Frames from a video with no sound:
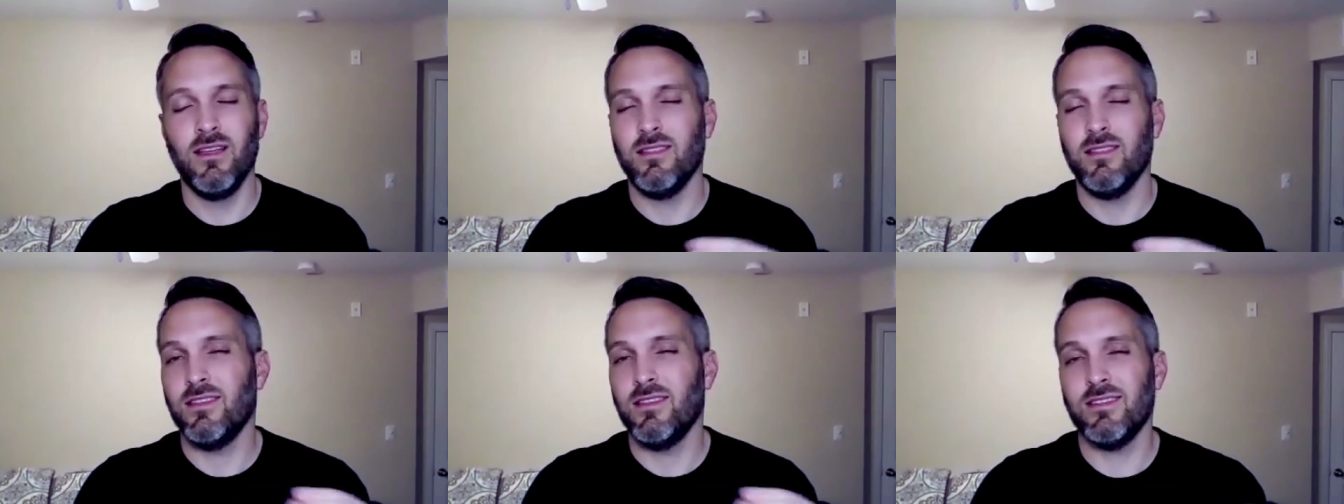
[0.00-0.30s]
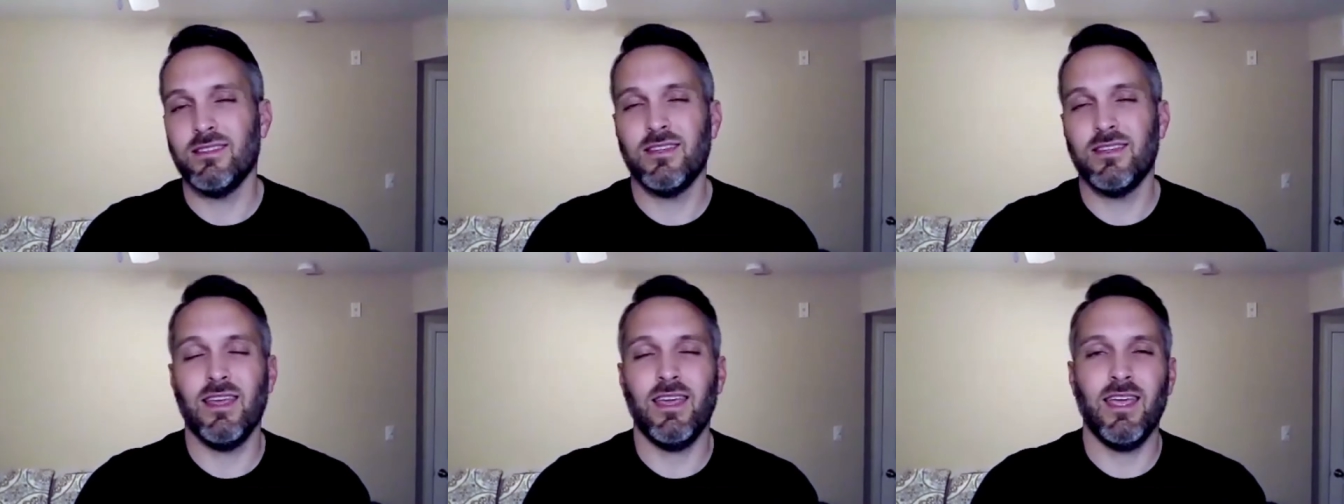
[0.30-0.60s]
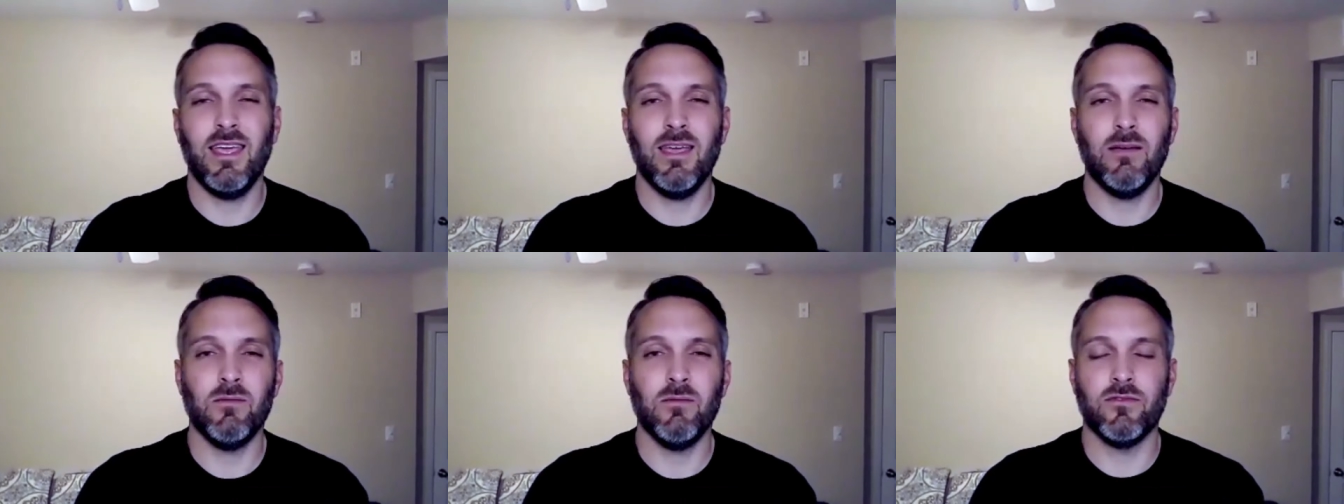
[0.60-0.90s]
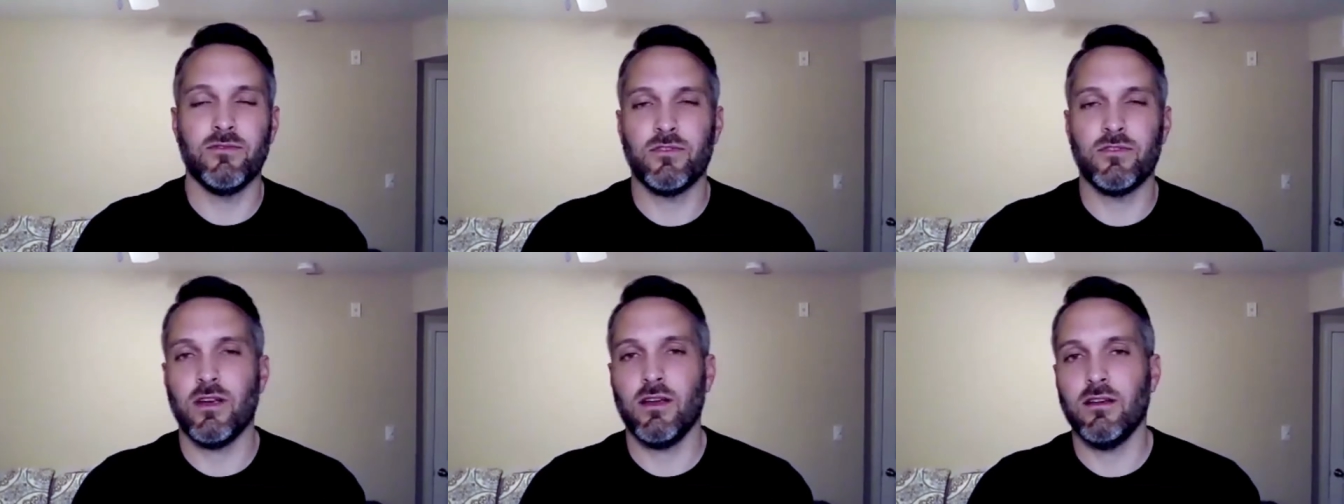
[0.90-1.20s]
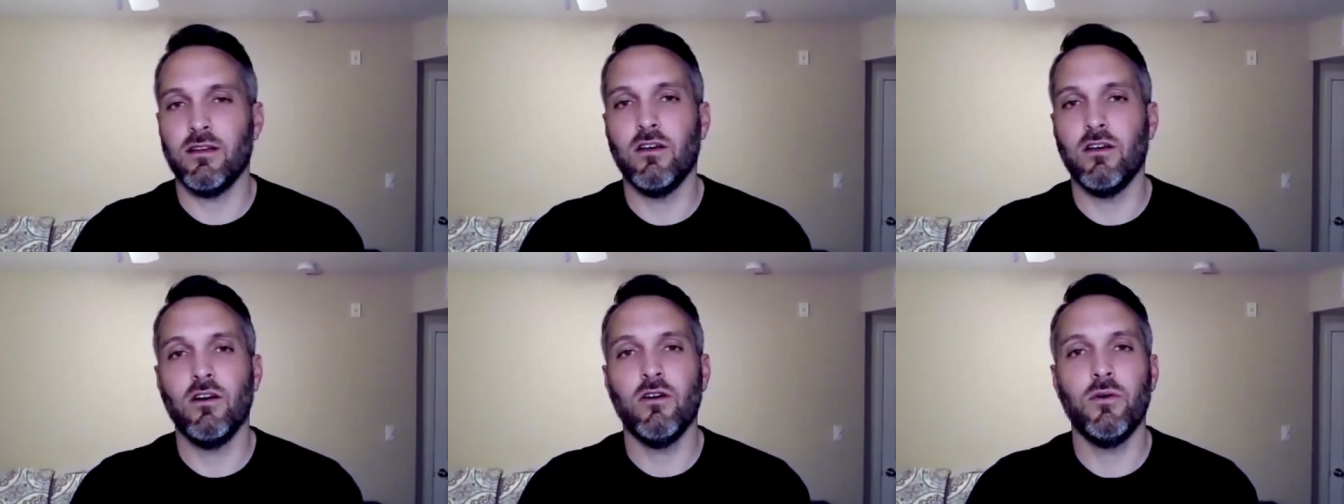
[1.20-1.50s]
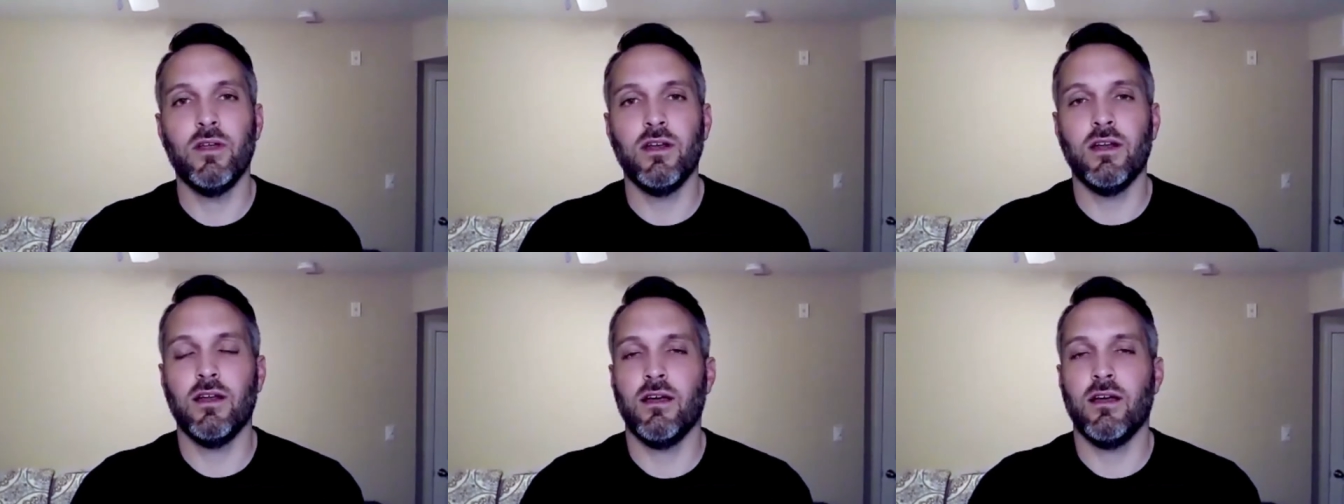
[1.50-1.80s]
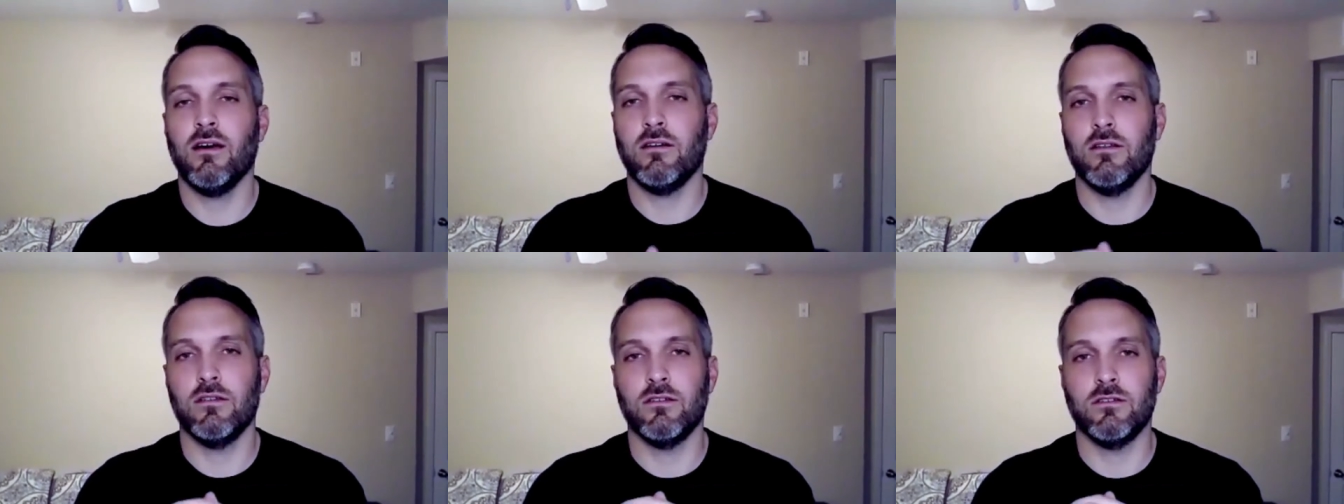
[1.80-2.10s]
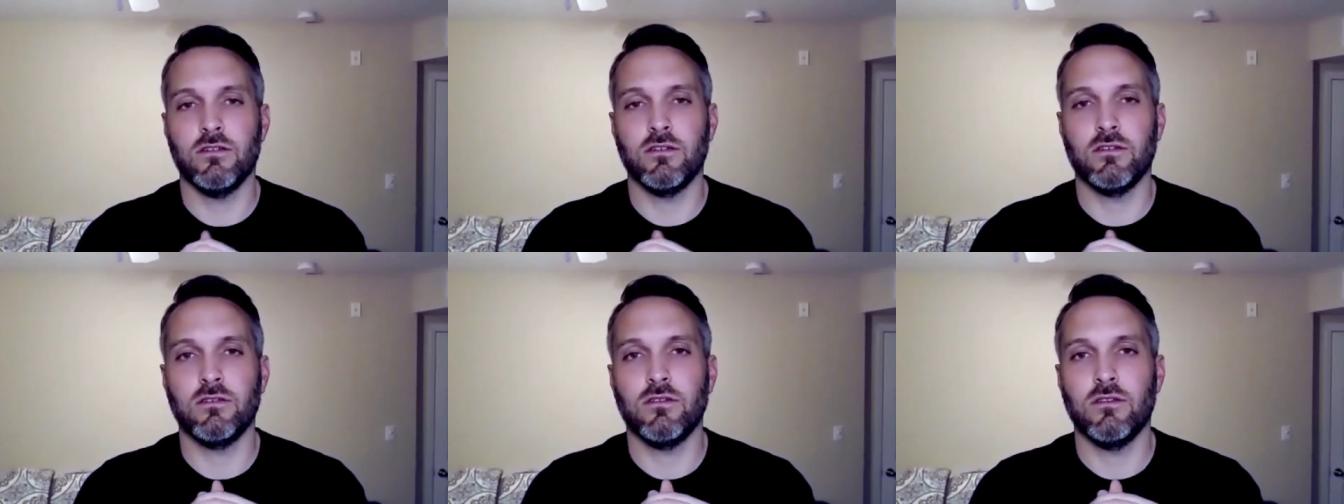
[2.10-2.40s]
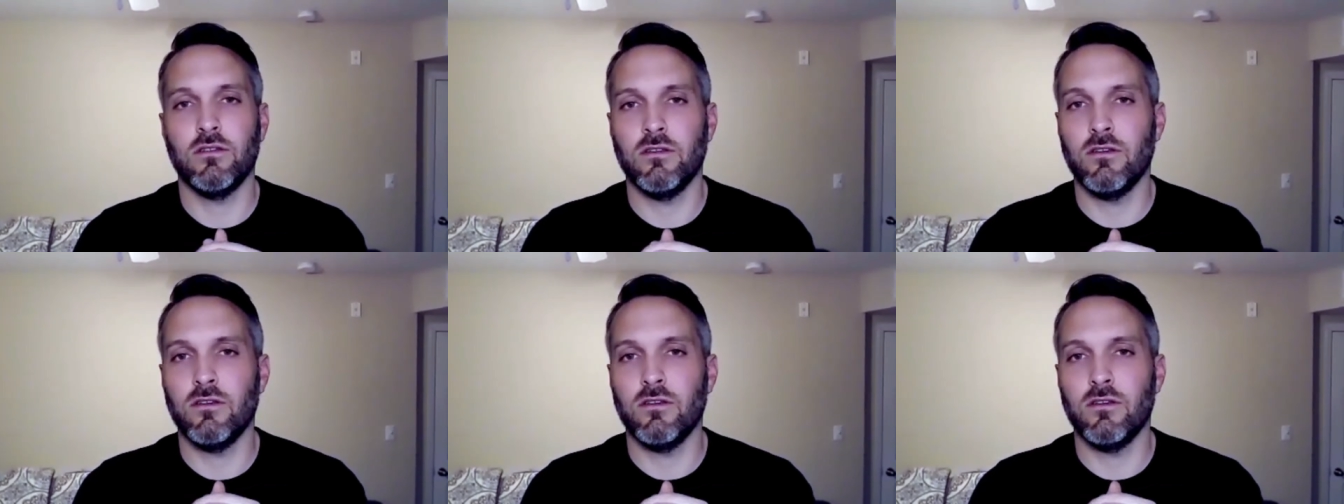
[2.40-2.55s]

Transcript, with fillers: This game of trying to go in and out is just